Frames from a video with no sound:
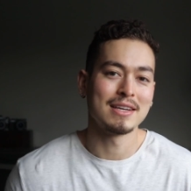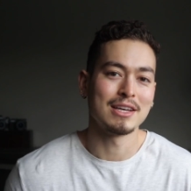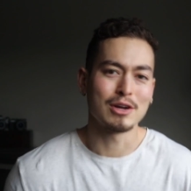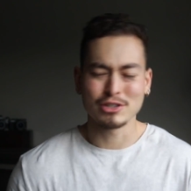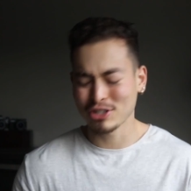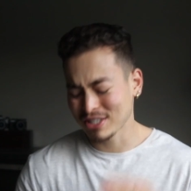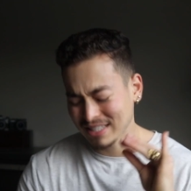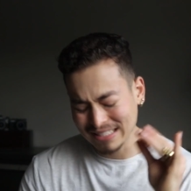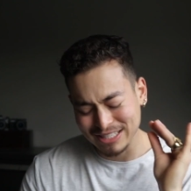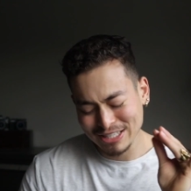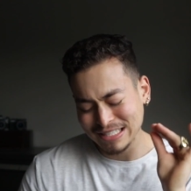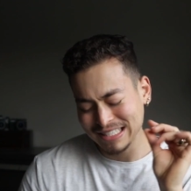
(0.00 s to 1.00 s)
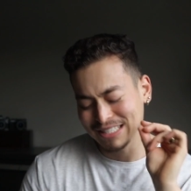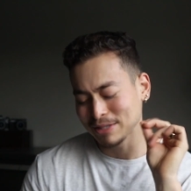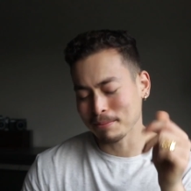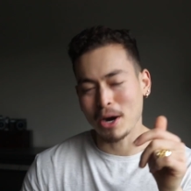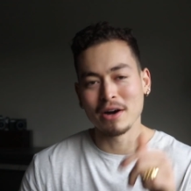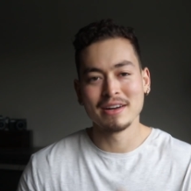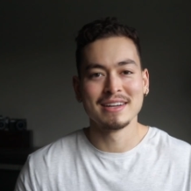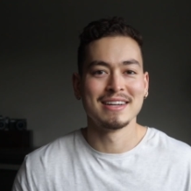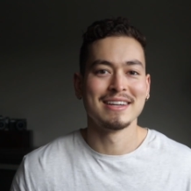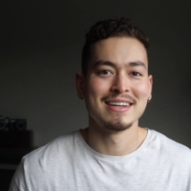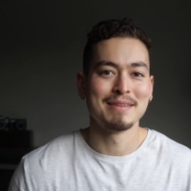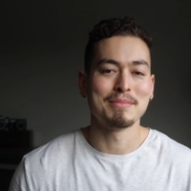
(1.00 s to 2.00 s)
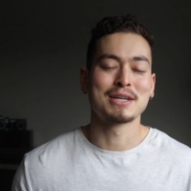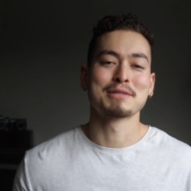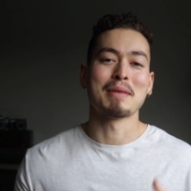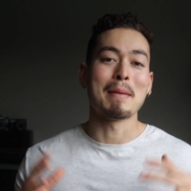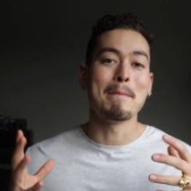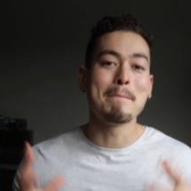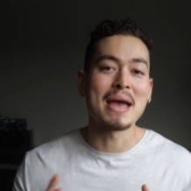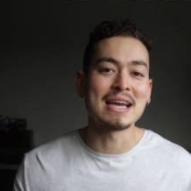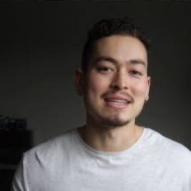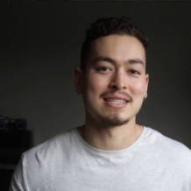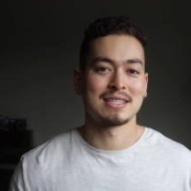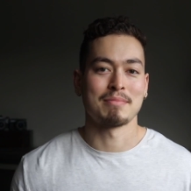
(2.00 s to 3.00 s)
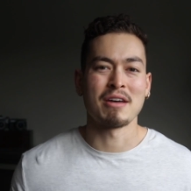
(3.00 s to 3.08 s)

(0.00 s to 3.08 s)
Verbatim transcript: You know, it's just just a little because my base,